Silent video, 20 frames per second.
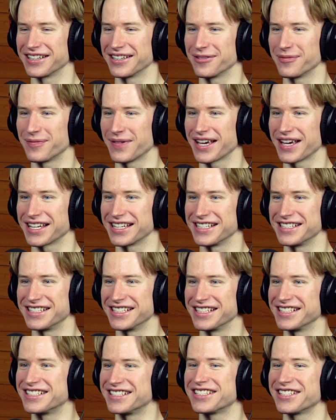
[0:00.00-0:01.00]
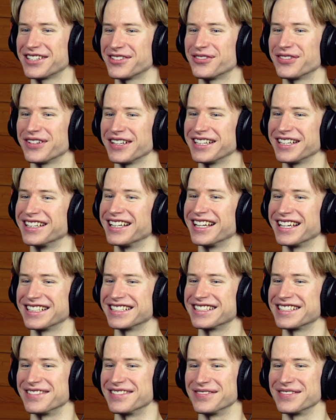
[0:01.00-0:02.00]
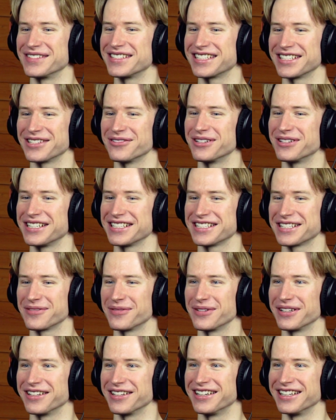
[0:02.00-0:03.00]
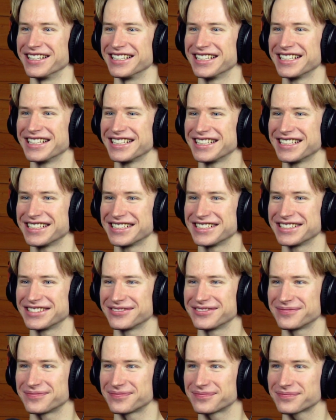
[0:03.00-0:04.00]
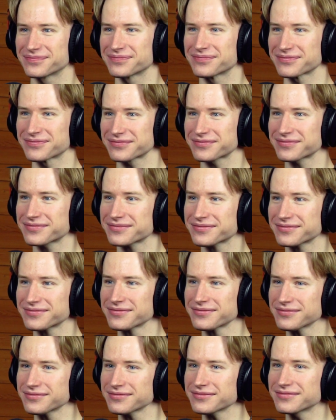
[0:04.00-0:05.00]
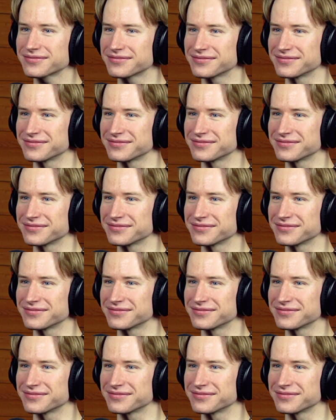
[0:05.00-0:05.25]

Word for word: of baggy jeans. She really likes them. She wears them a lot. You know cool.